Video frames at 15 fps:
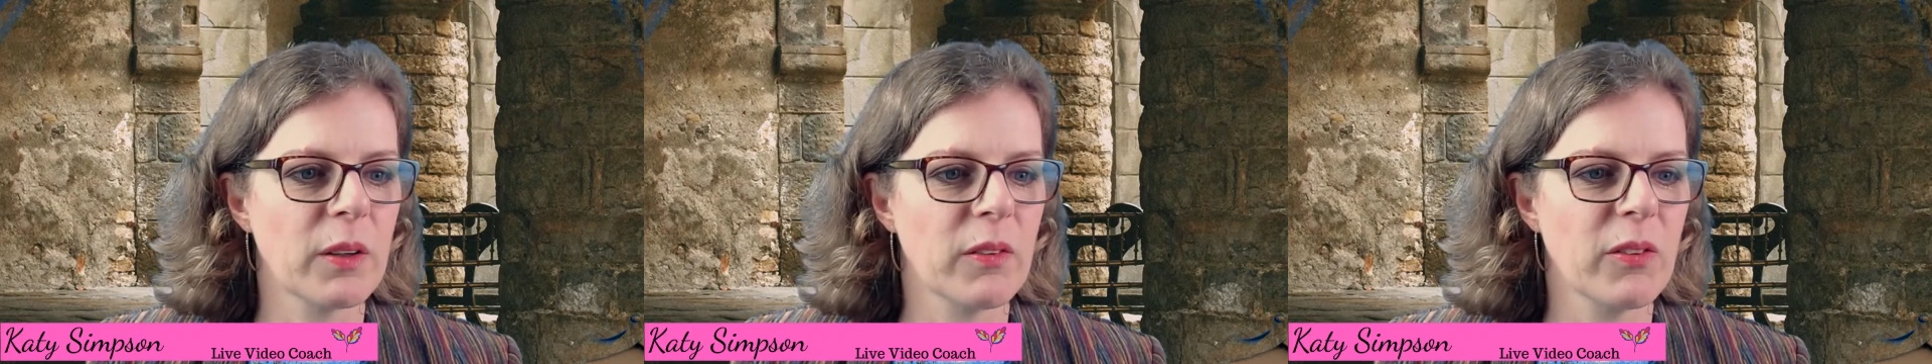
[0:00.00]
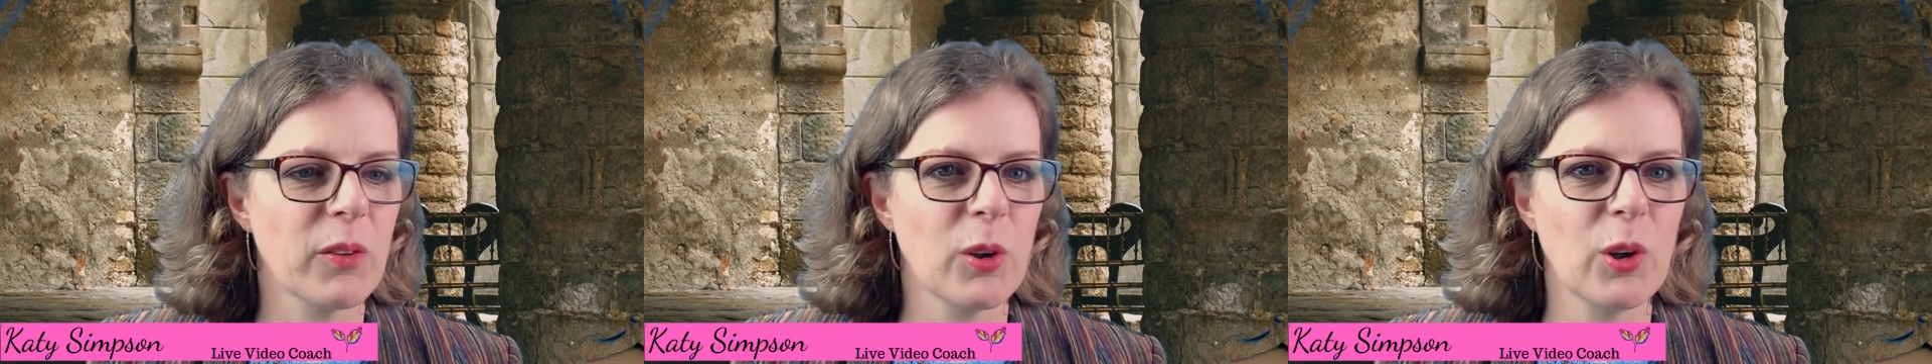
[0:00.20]

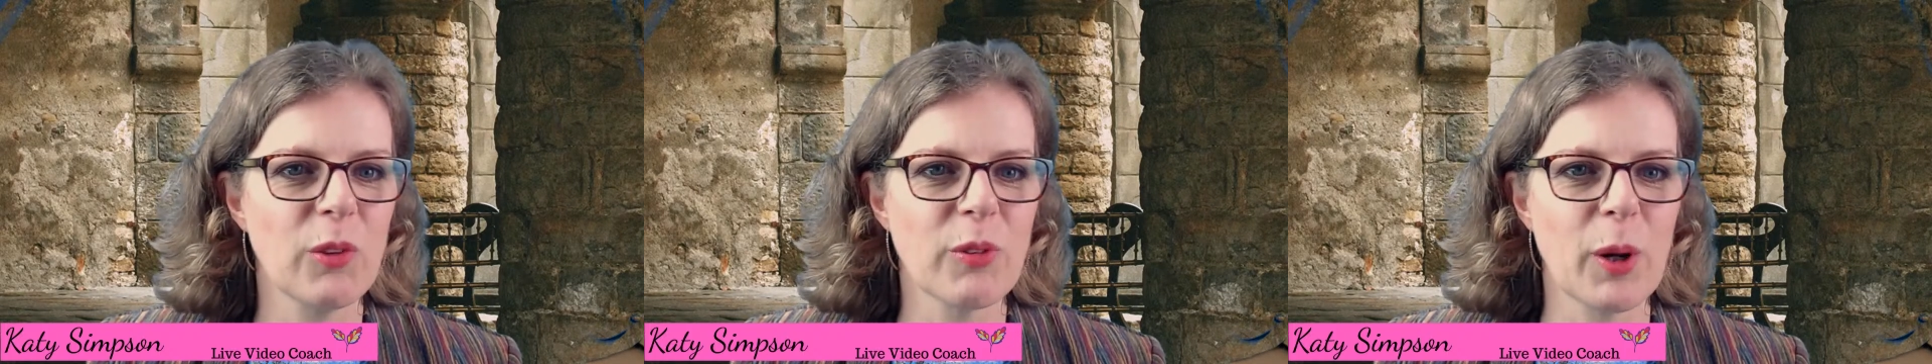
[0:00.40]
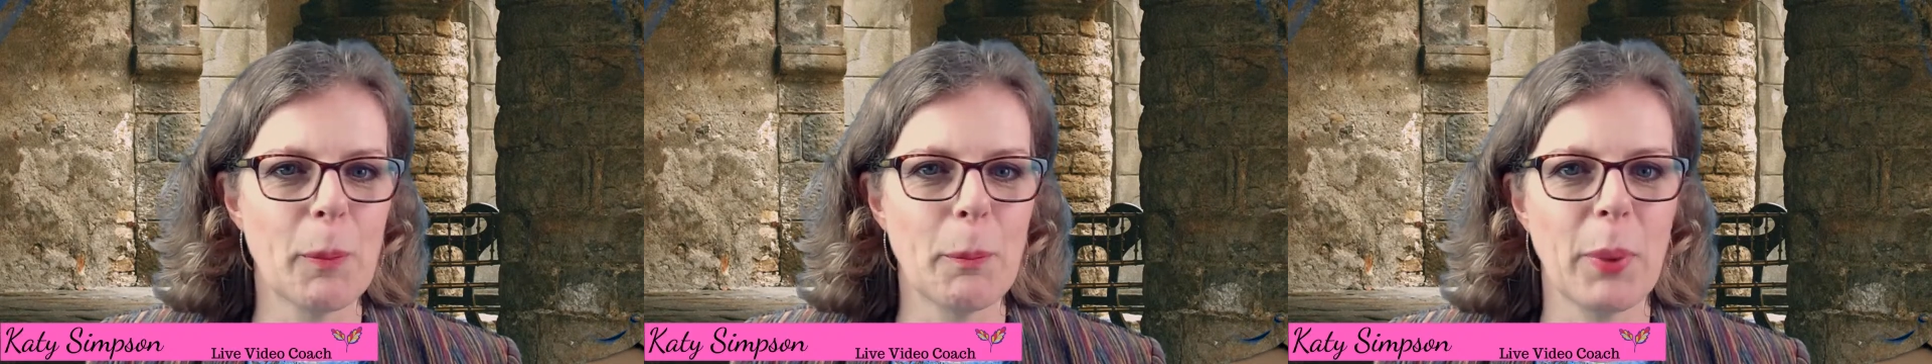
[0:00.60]
sort of
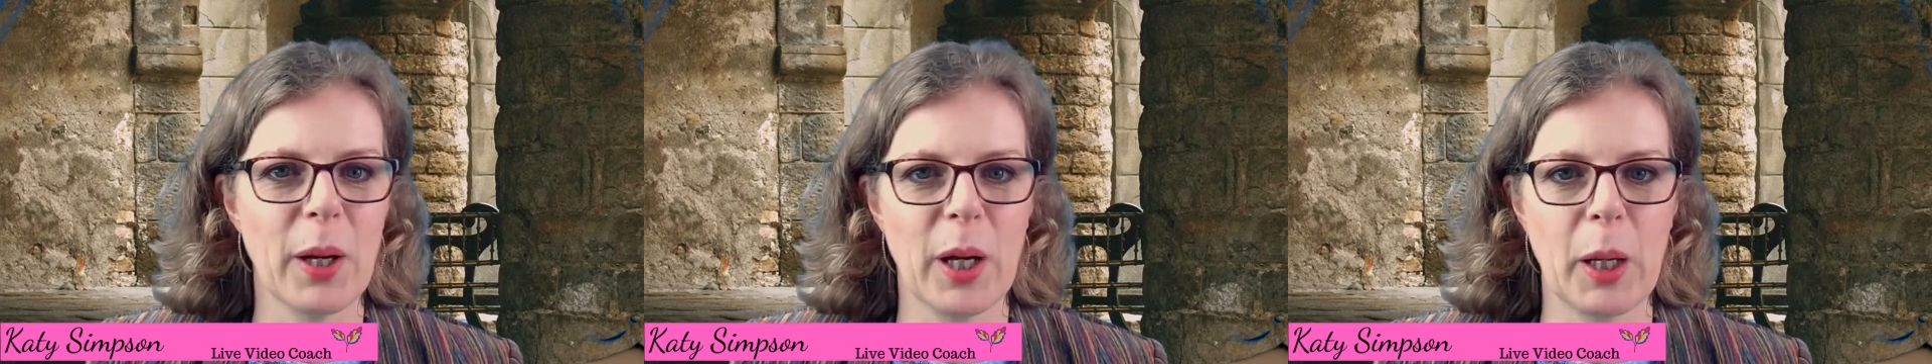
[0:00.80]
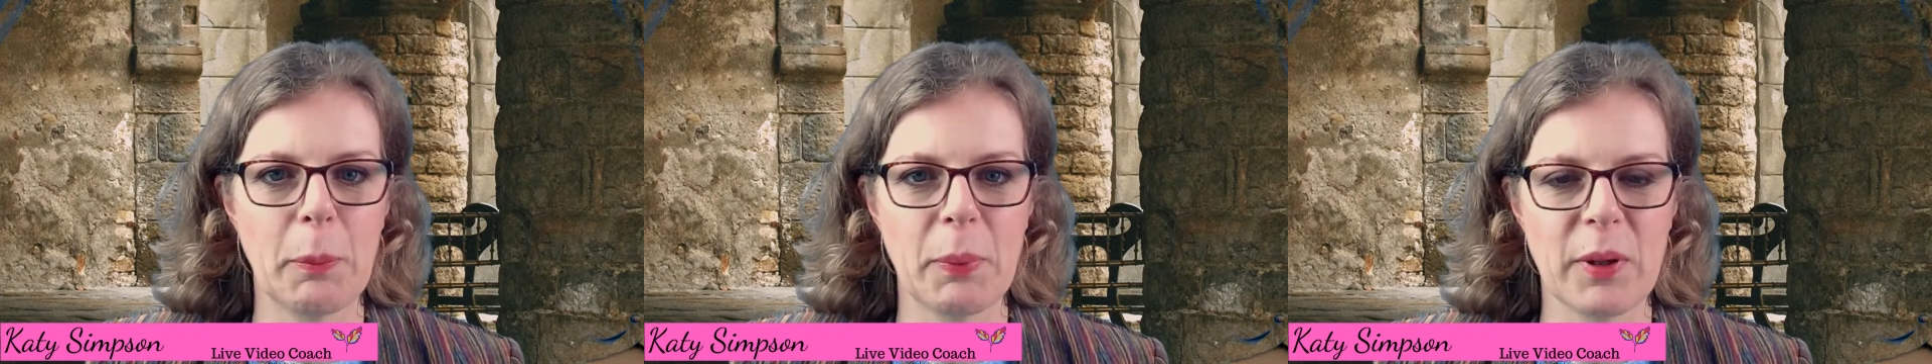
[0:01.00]
on
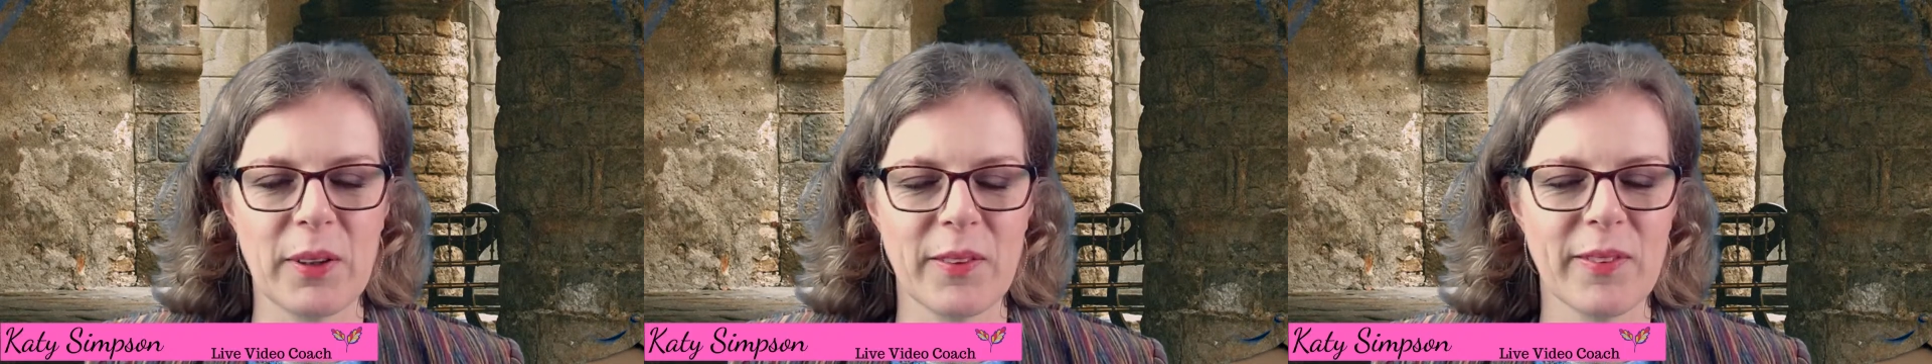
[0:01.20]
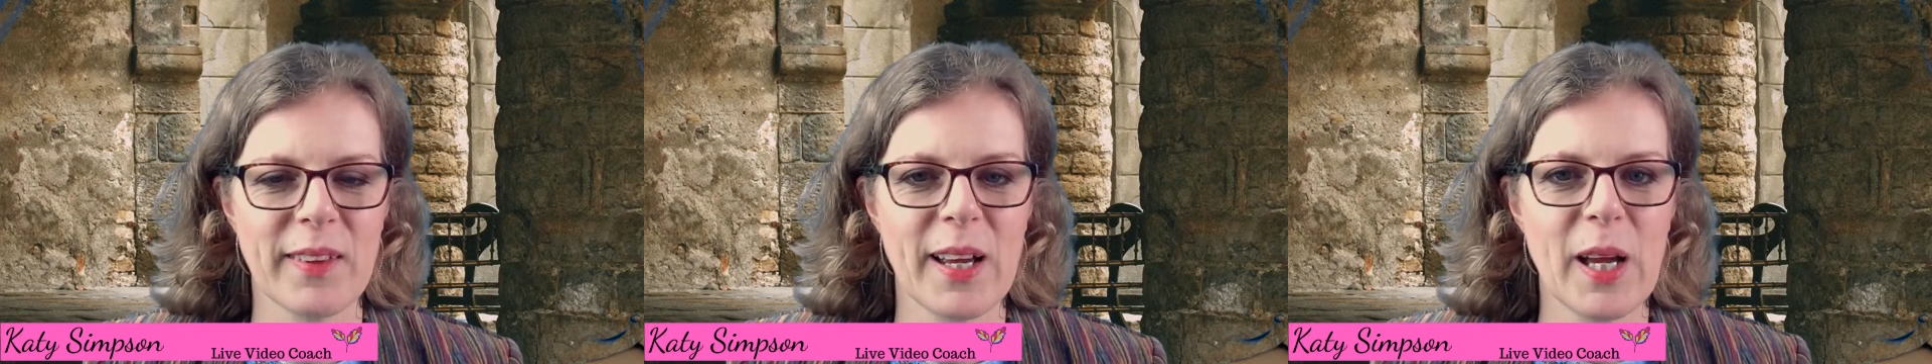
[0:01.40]

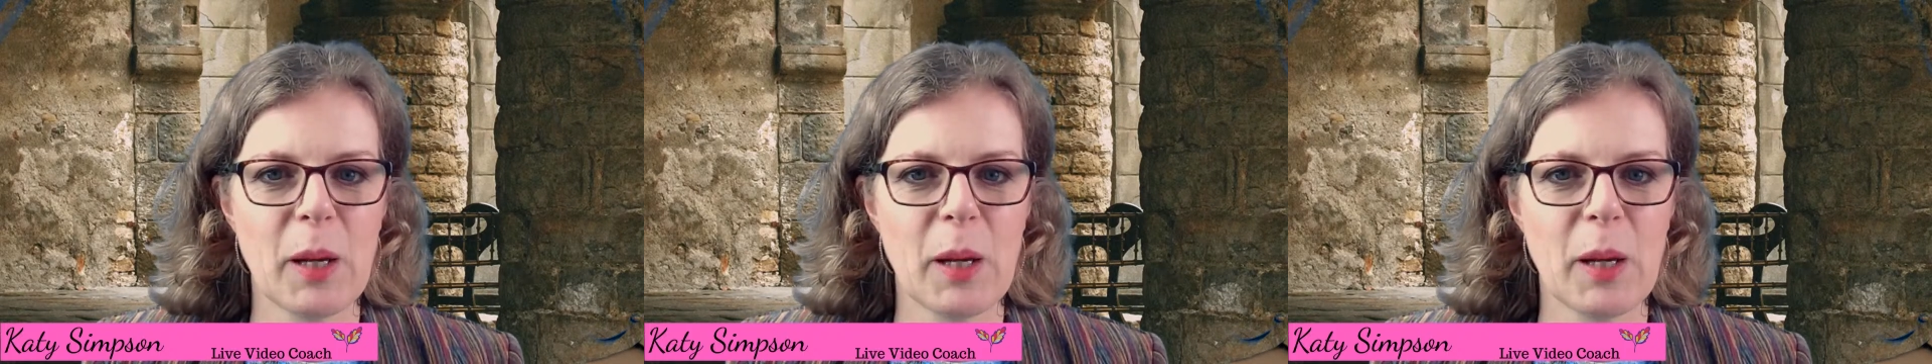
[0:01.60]
purpose.